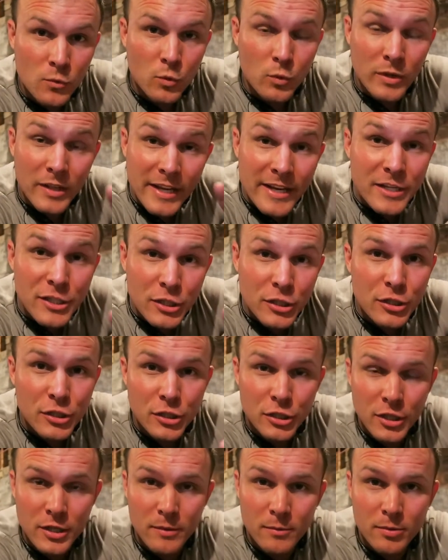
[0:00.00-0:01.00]

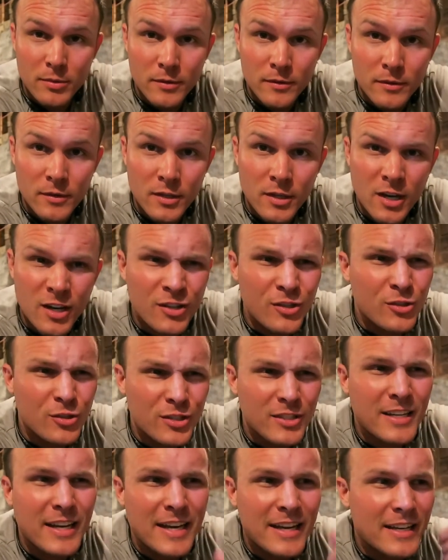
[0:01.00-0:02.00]
relationship,
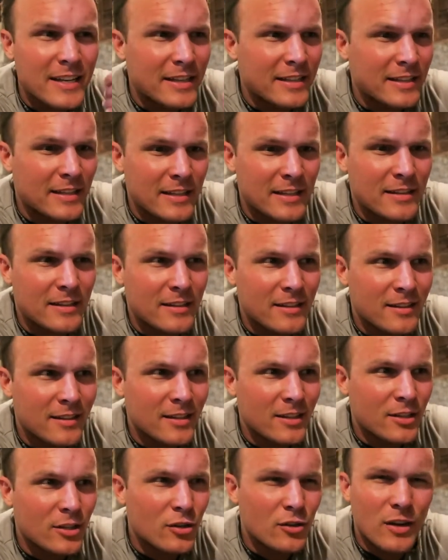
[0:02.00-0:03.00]
understanding that
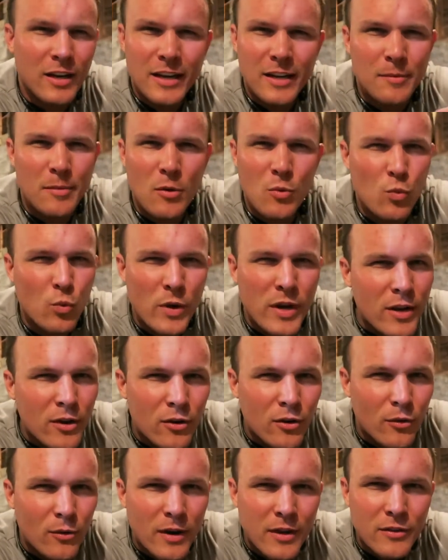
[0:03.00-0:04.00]
you're not going to be
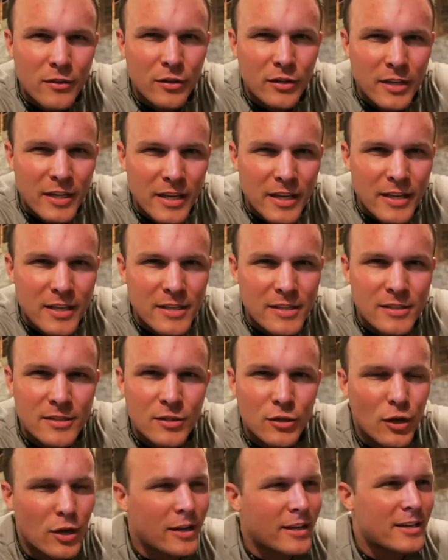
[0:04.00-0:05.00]
weird around their
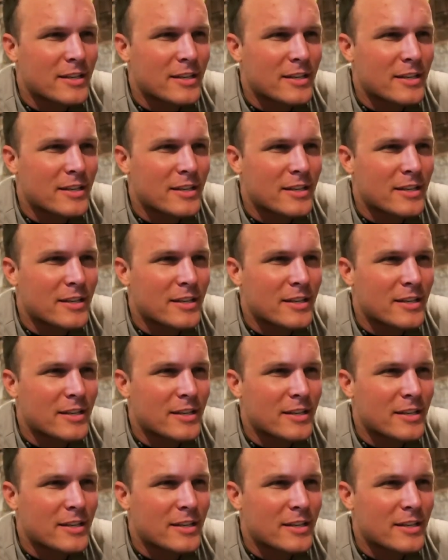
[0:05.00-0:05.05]
kids. You're not